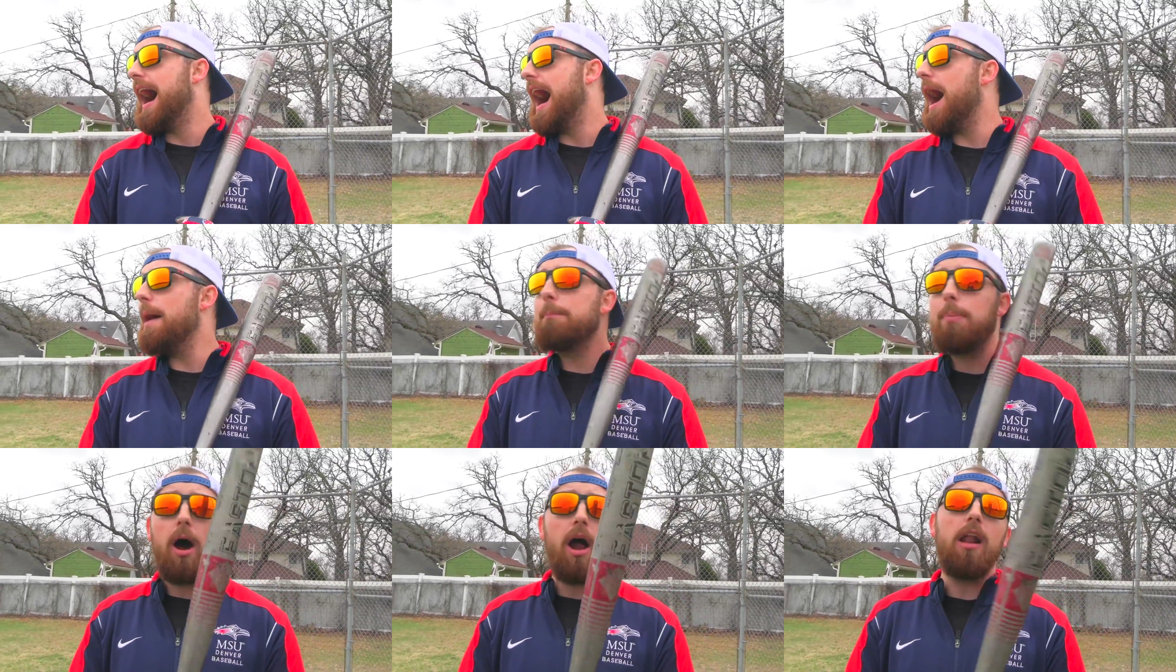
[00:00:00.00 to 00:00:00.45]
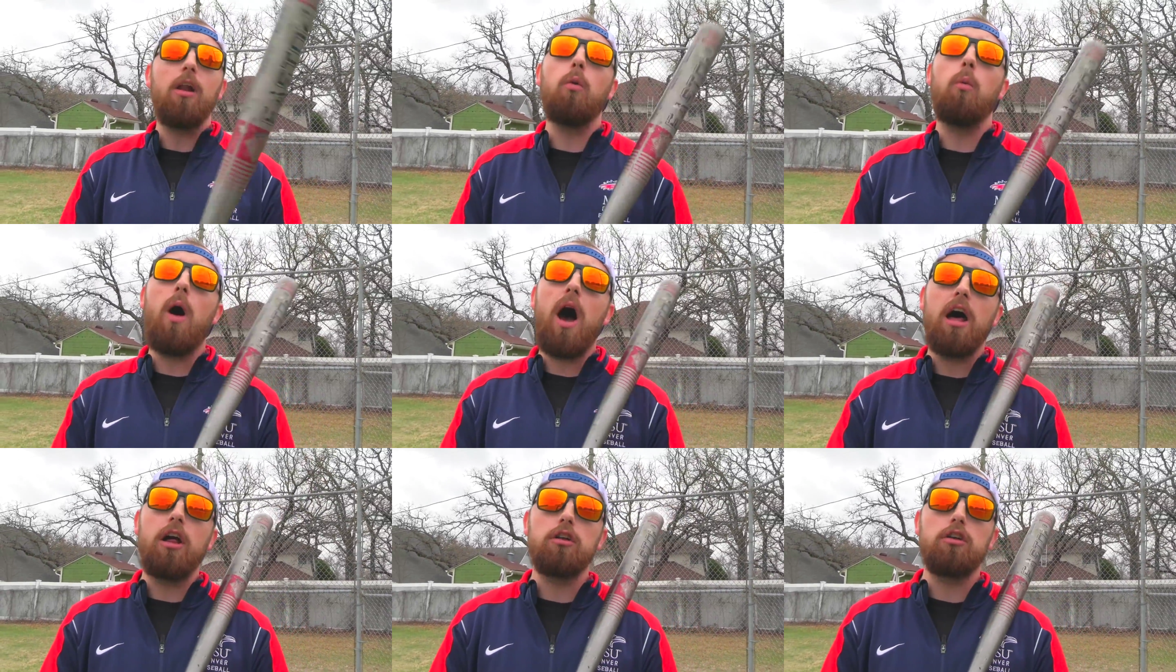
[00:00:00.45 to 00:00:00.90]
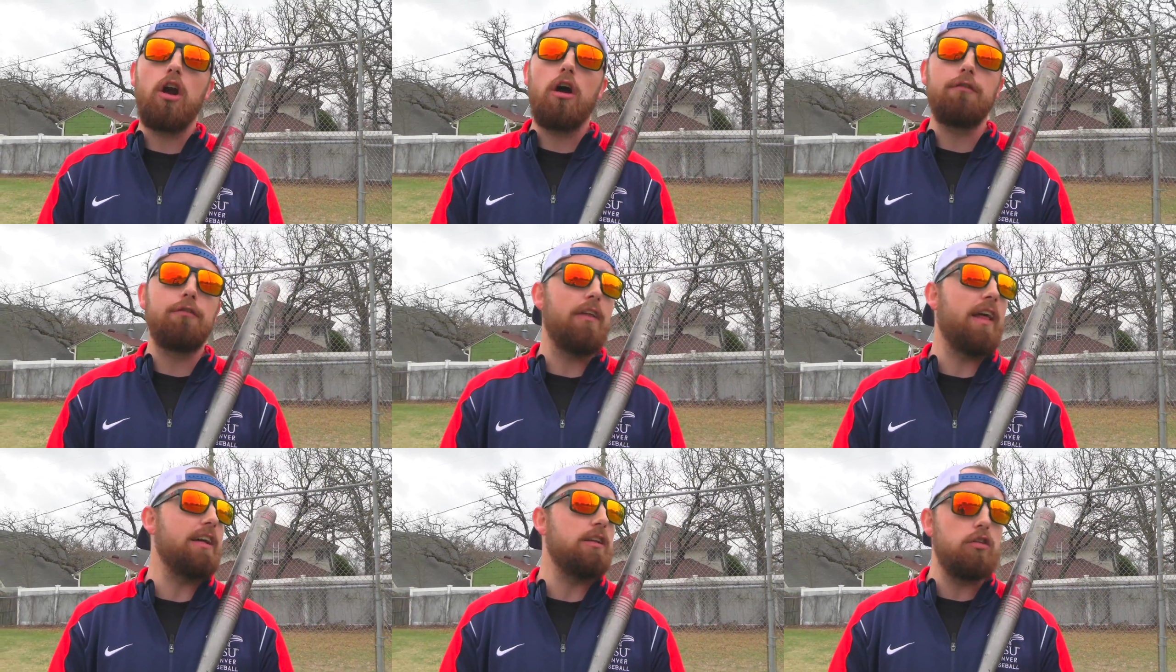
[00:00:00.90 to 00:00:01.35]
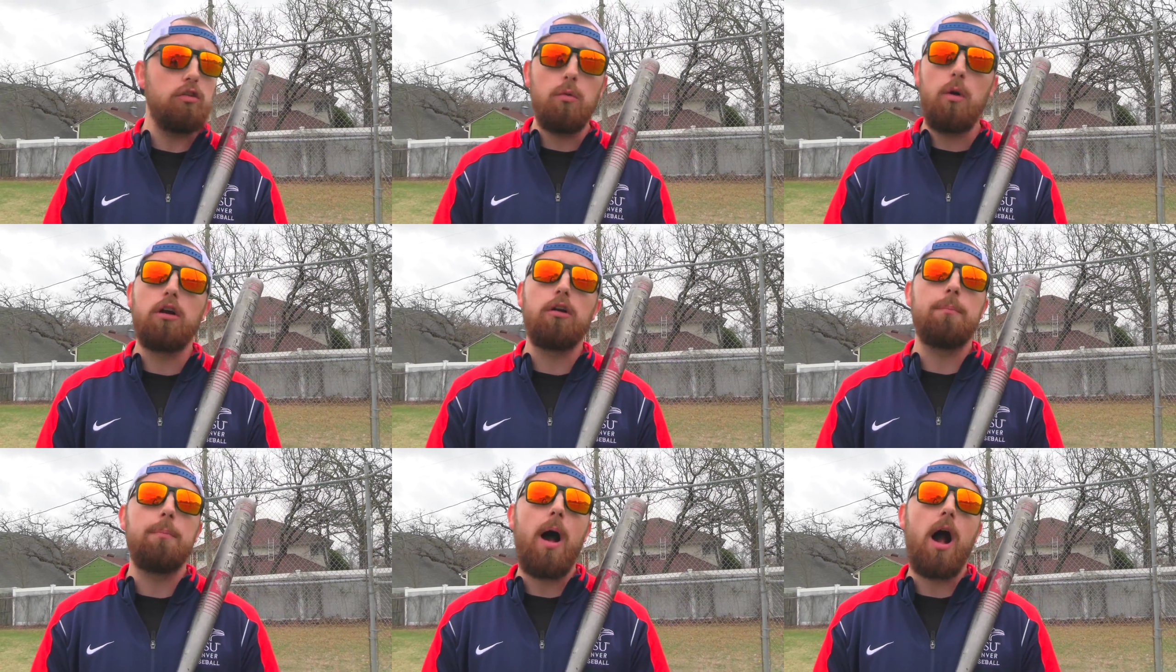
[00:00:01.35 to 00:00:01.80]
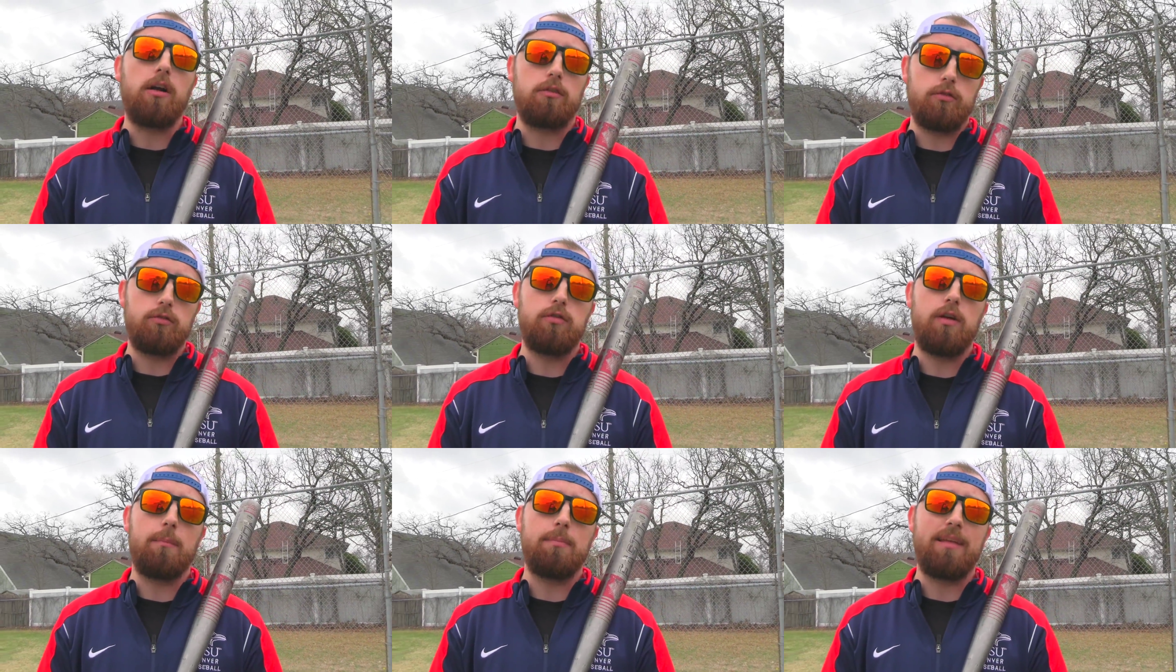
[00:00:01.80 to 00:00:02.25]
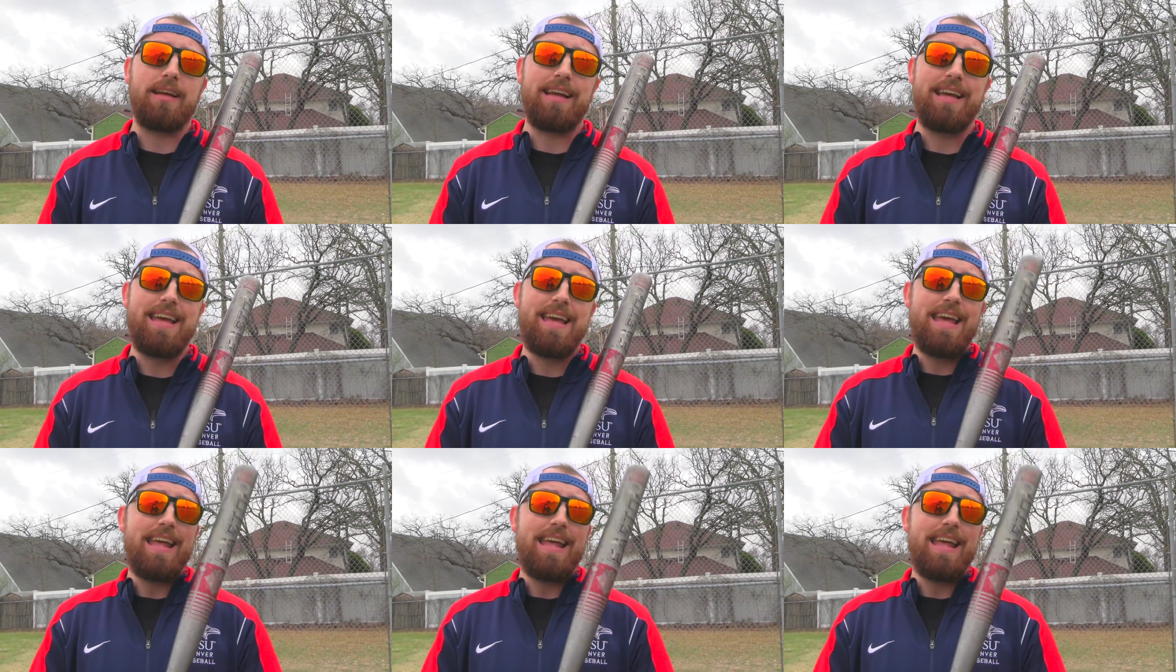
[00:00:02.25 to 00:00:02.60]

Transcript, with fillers: I bought it a while ago for like 200 bucks or something.